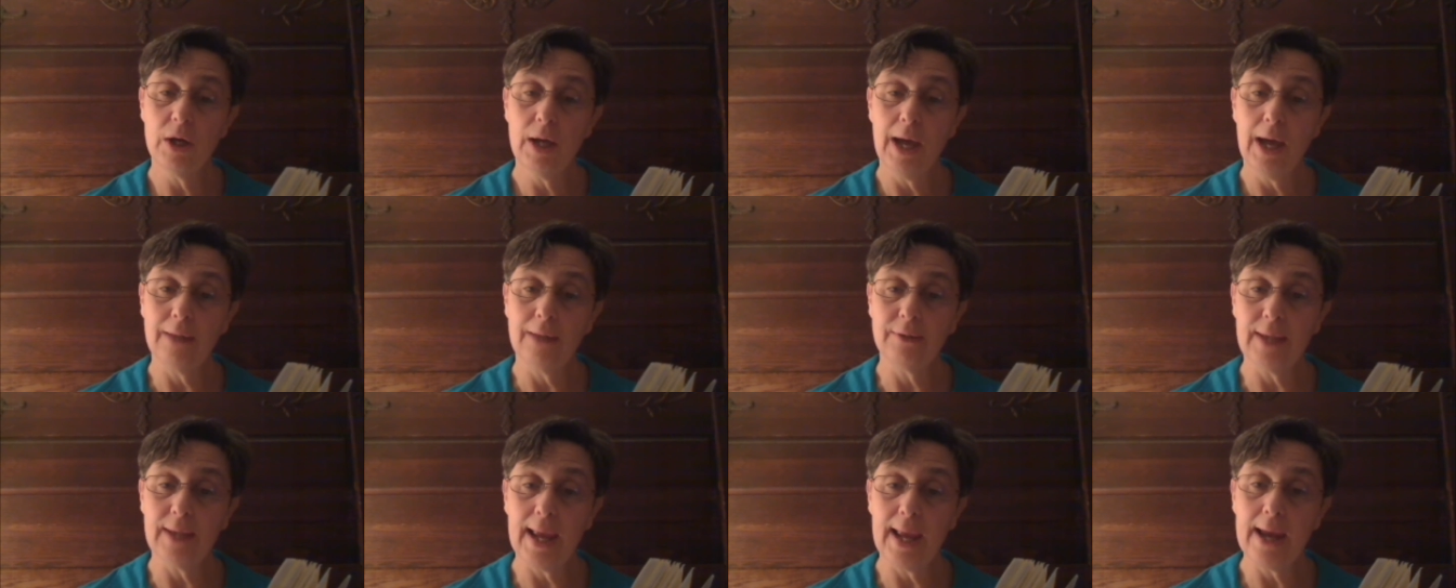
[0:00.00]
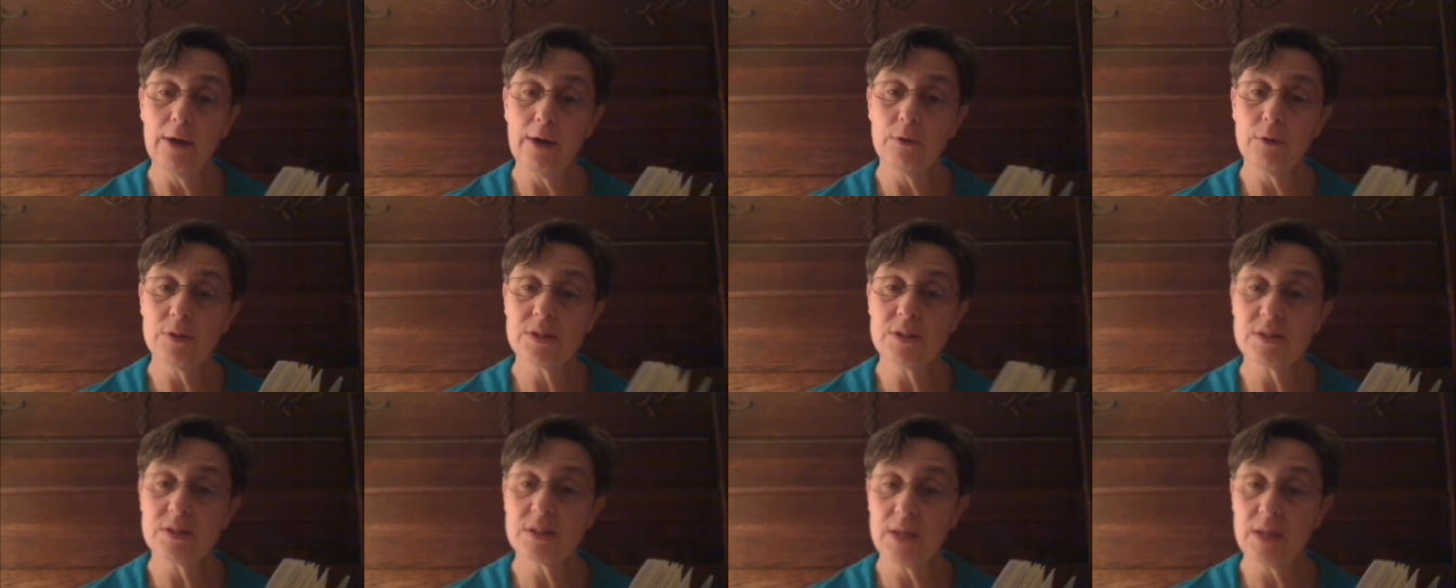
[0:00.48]
and the air
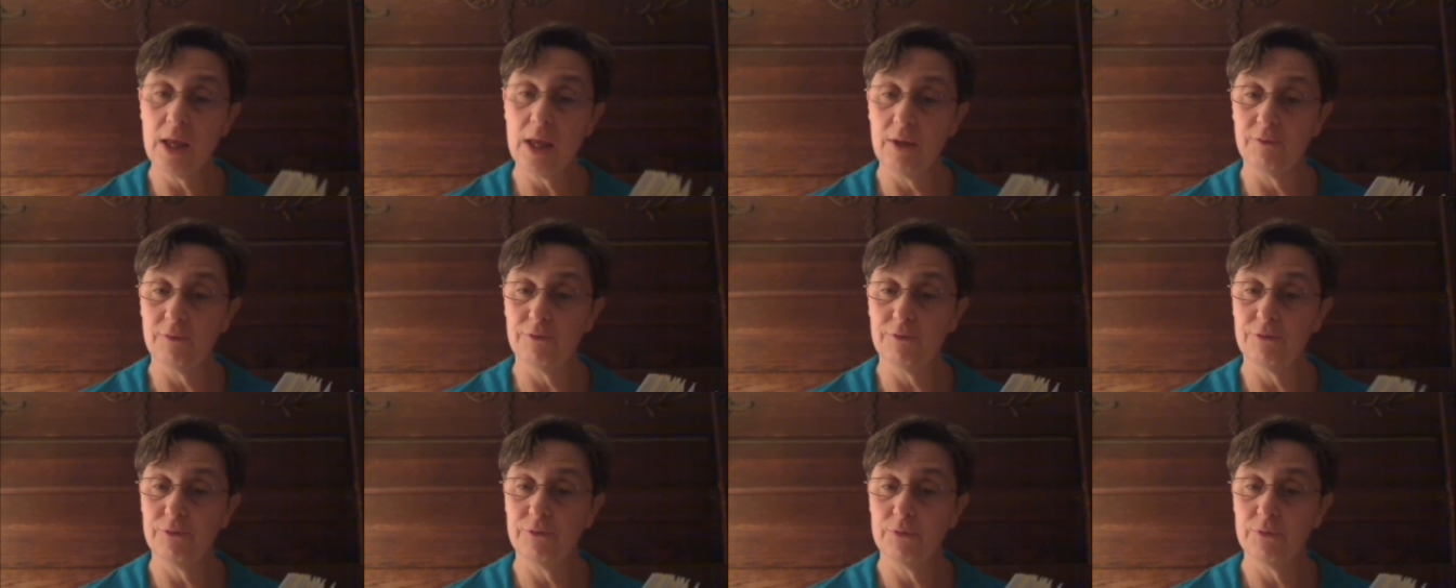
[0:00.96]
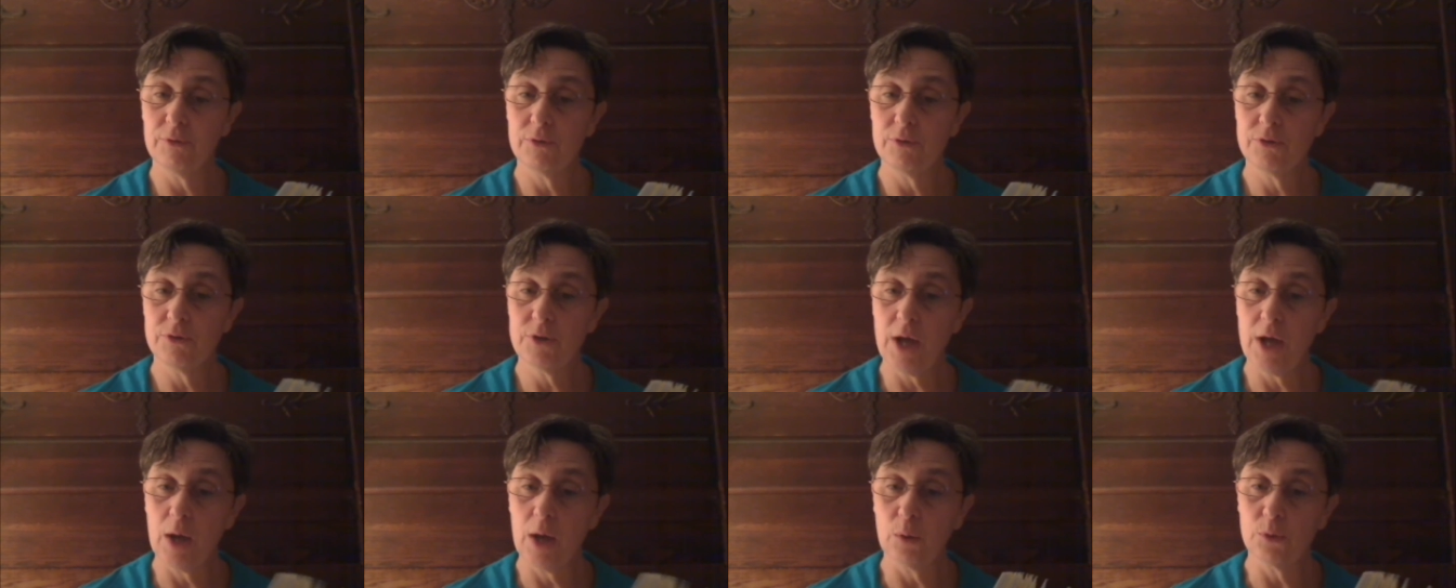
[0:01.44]
itself
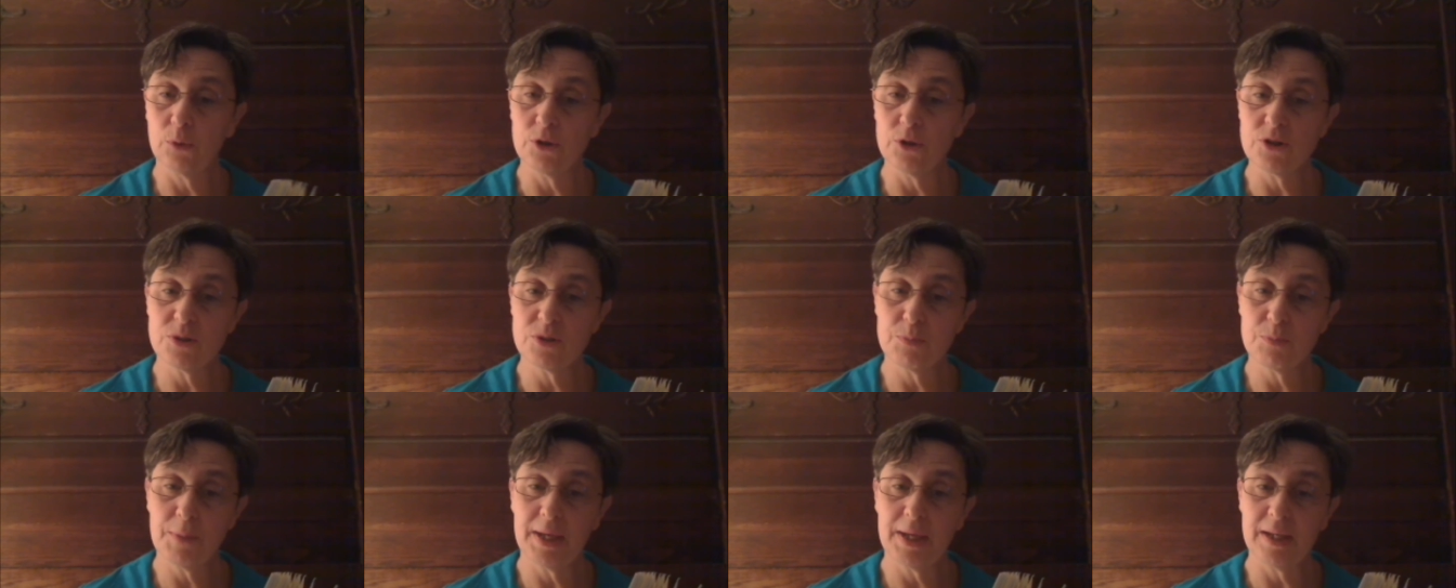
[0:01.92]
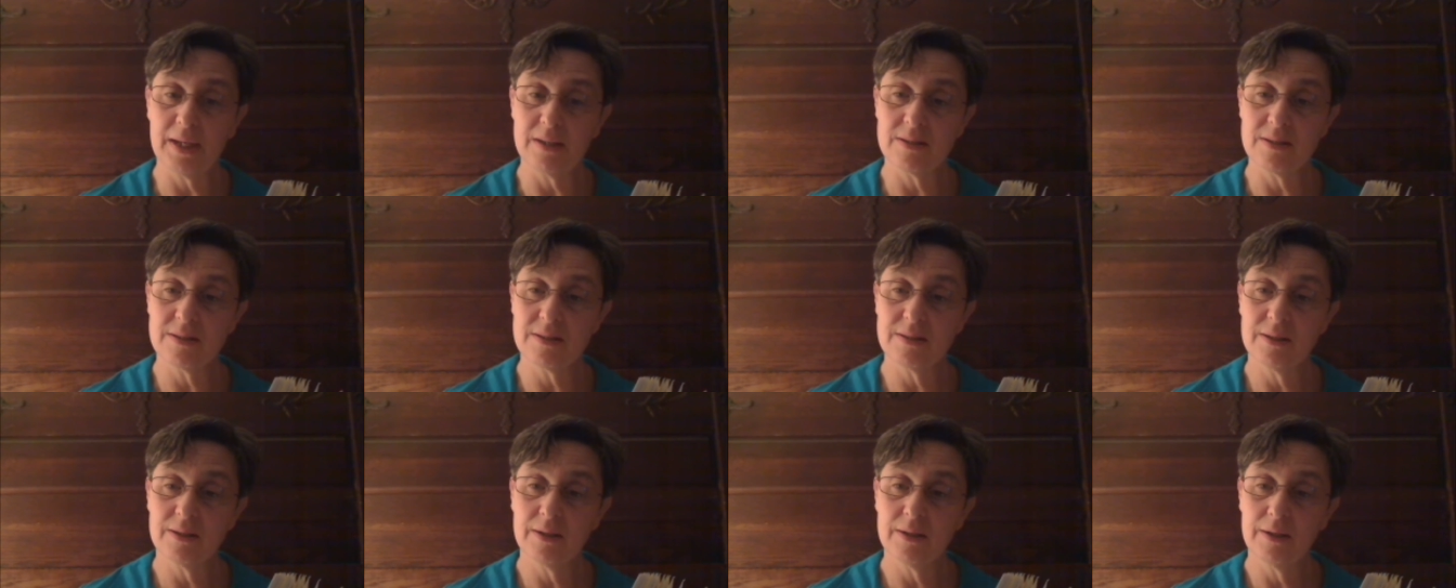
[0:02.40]
to outer
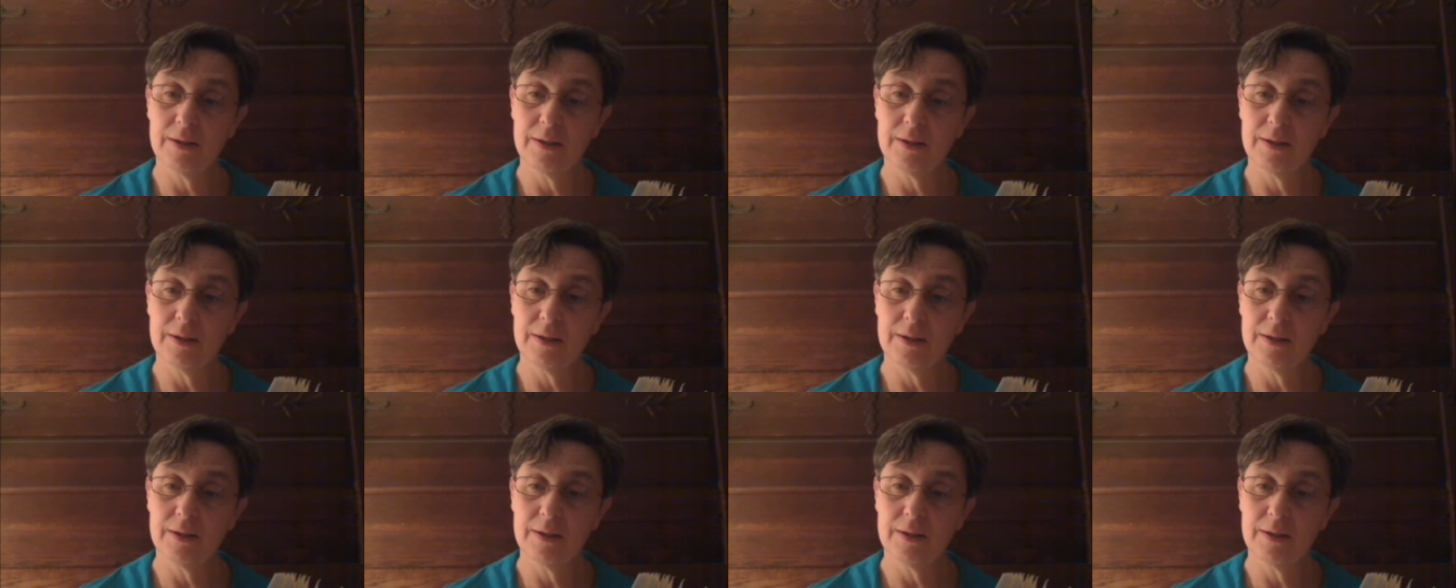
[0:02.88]
space.